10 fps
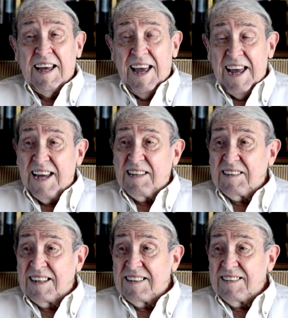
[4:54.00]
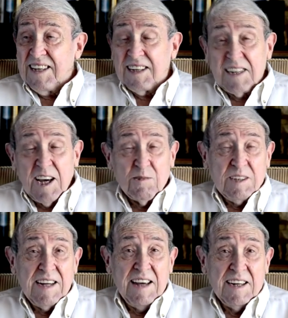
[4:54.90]
And then another
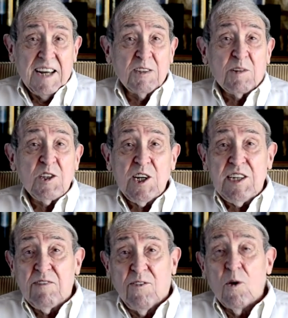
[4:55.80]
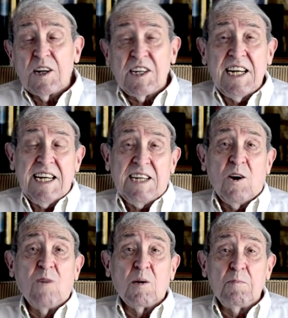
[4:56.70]
one, and another one. She did 14
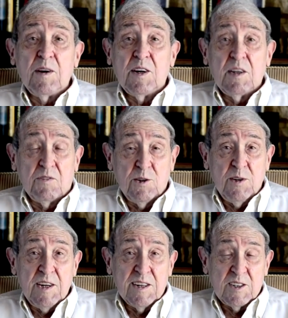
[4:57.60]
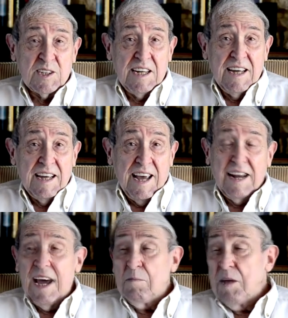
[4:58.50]
over a period of 2 years and
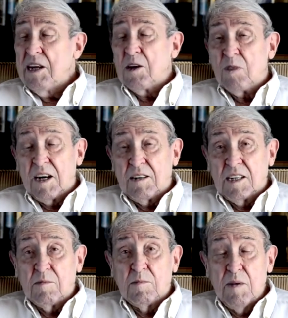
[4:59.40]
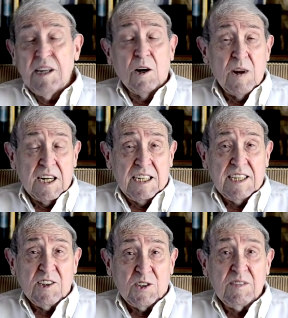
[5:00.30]
had media
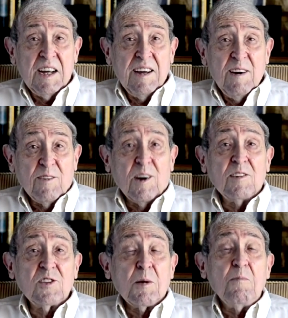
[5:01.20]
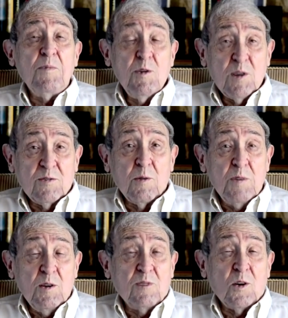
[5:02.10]
recognition for some beautiful,
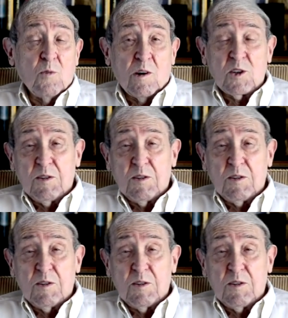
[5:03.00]
beautiful works